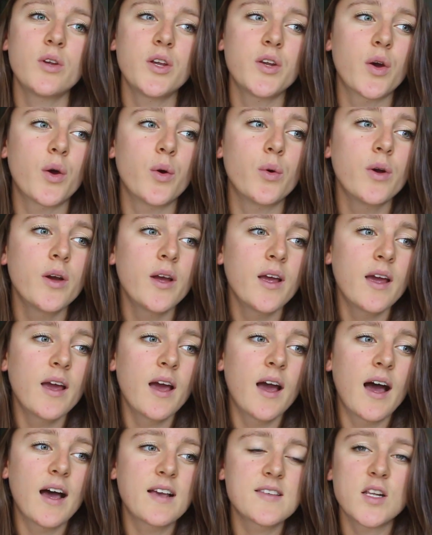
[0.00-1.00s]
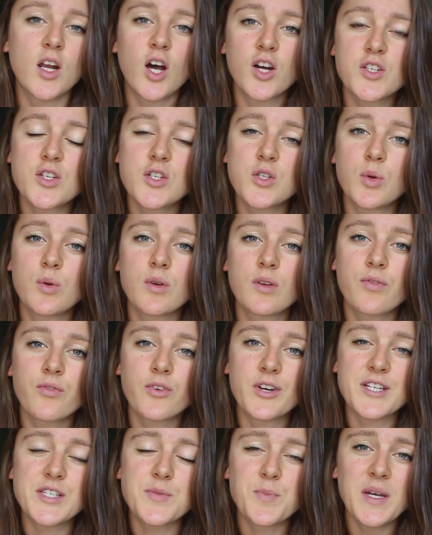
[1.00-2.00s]
you know, has a lot to do with
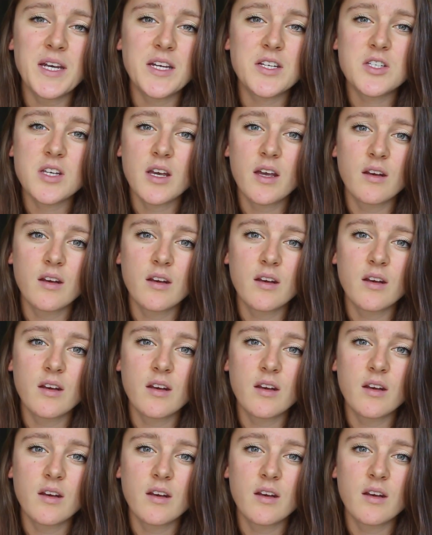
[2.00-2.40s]
free speech.